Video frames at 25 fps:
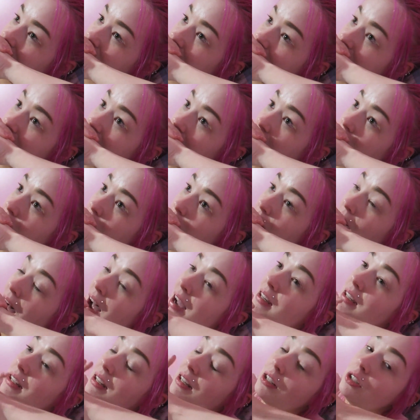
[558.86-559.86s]
So
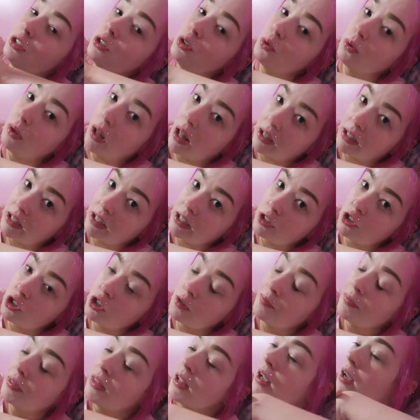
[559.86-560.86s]
I needed new
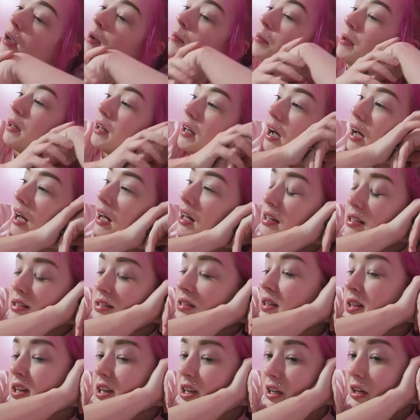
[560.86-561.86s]
luggage
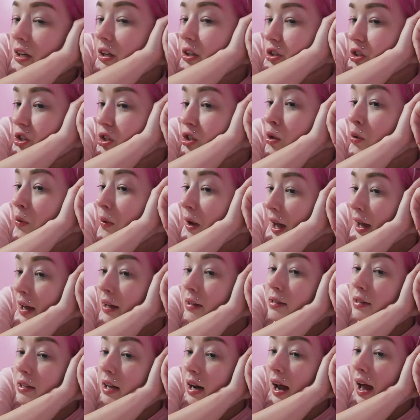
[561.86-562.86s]
because the
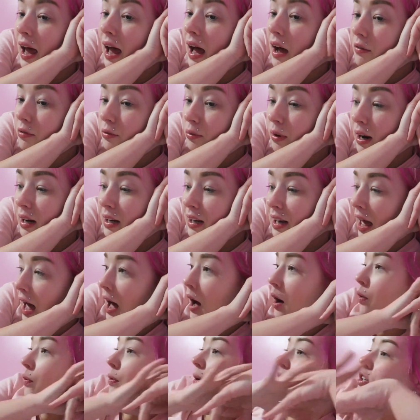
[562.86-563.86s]
suitcase that I have right
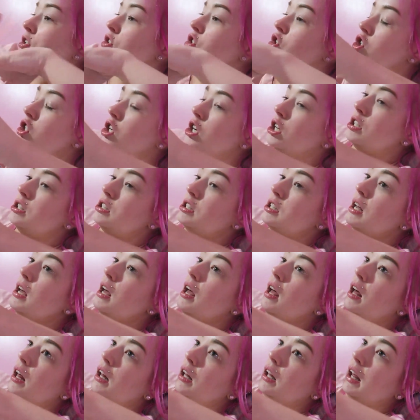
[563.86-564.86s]
now is just
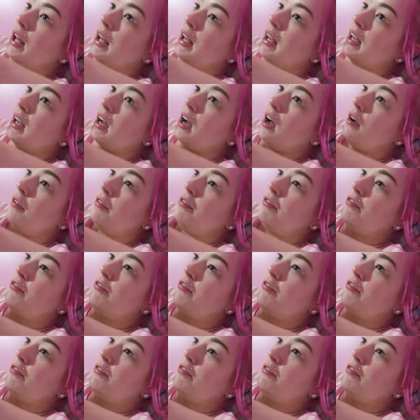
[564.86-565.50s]
like a